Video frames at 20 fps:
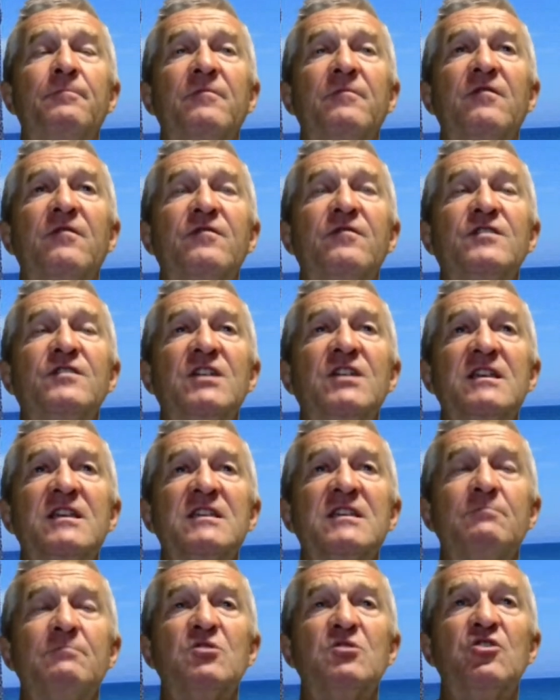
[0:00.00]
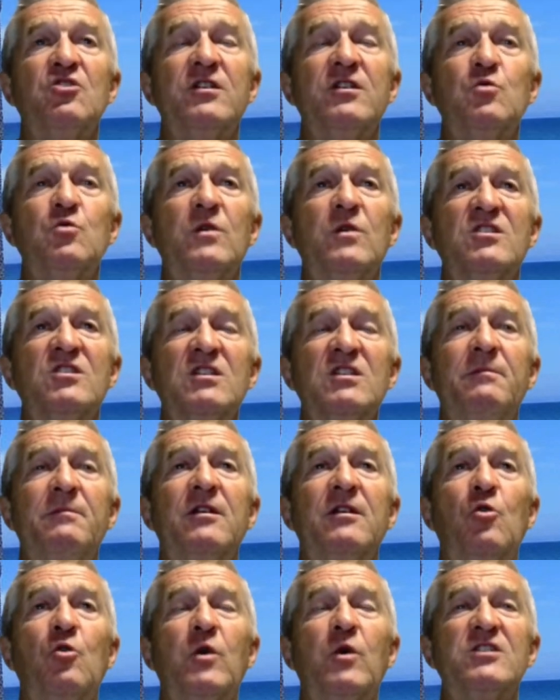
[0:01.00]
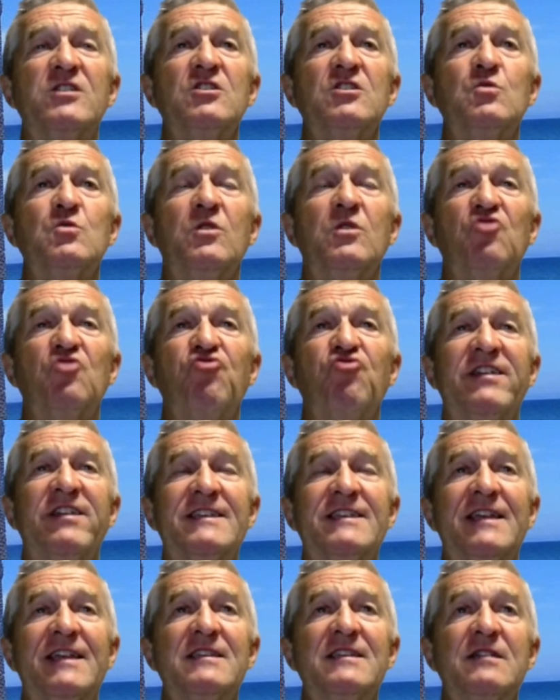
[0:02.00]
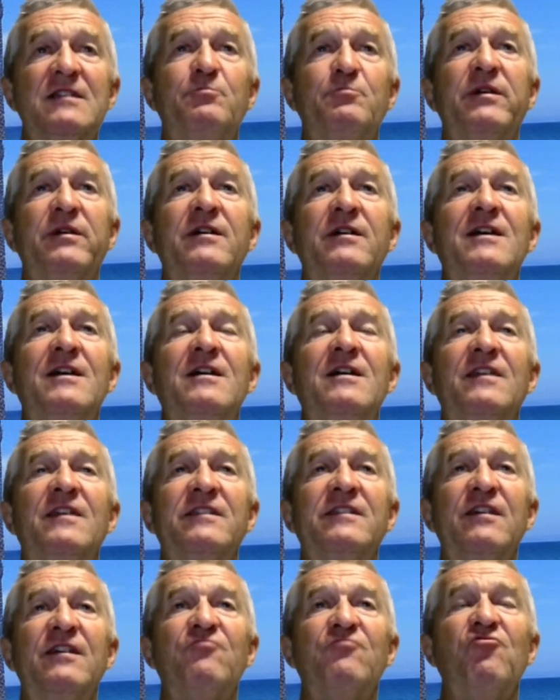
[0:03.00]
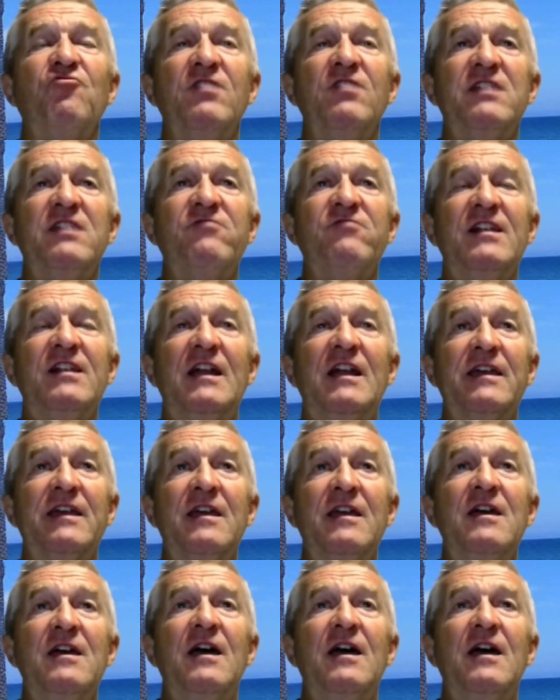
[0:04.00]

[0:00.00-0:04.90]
see some sites where some of the questions were translated, but they don't really relate.